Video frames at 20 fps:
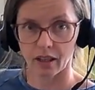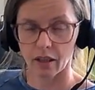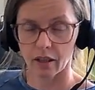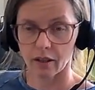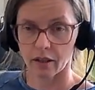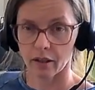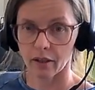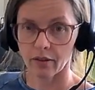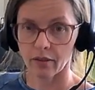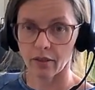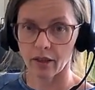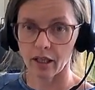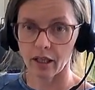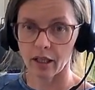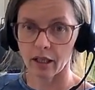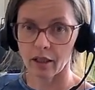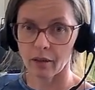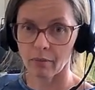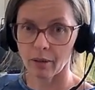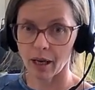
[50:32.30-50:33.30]
And
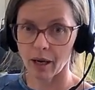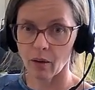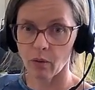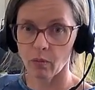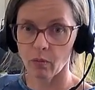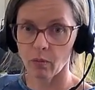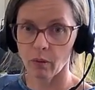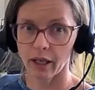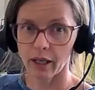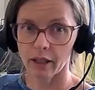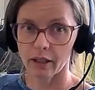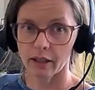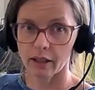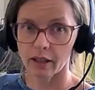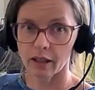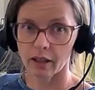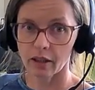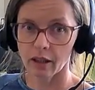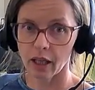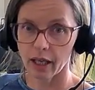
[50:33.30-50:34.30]
thinking about where's
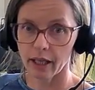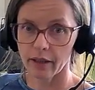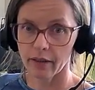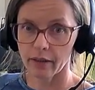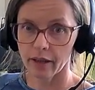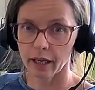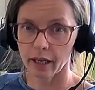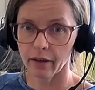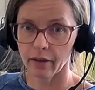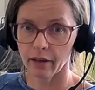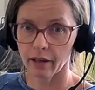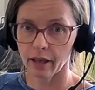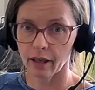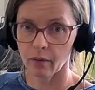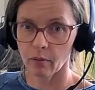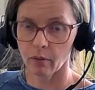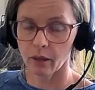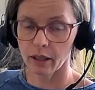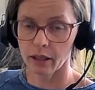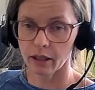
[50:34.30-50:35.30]
the lighter area,
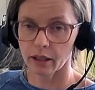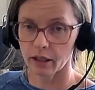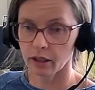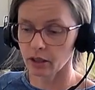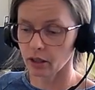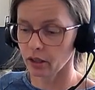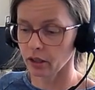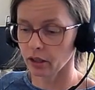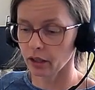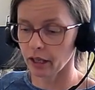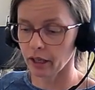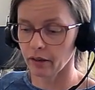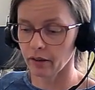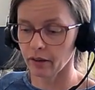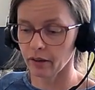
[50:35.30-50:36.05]
where's the darker area.